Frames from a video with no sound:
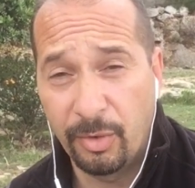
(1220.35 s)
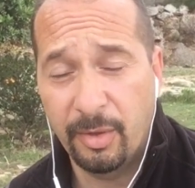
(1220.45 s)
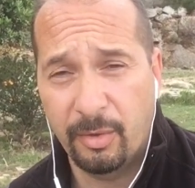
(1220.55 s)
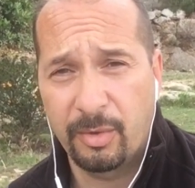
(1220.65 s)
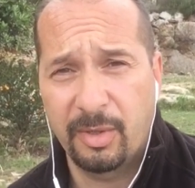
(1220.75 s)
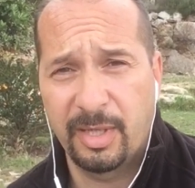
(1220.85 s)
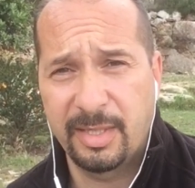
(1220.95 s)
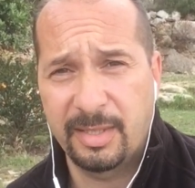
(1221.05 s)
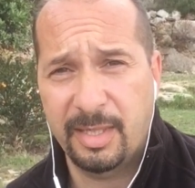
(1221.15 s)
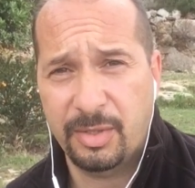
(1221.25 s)
the
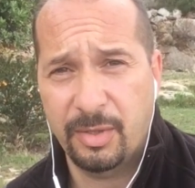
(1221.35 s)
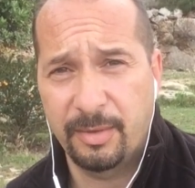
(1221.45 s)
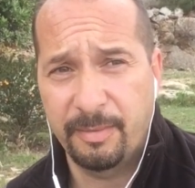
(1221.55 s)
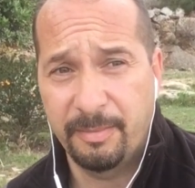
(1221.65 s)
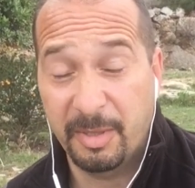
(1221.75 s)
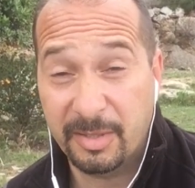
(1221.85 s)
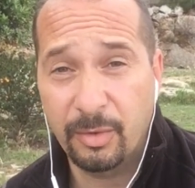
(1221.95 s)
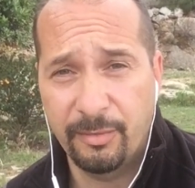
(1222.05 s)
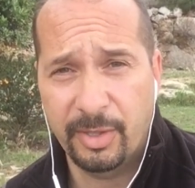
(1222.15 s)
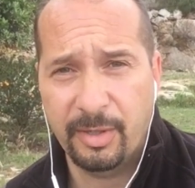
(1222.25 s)
organization
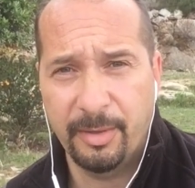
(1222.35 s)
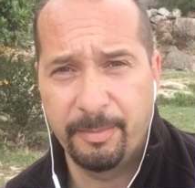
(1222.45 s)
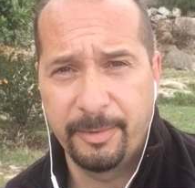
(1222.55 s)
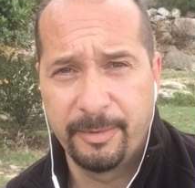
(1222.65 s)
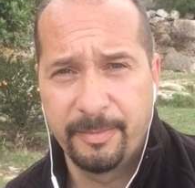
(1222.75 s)
must overcome.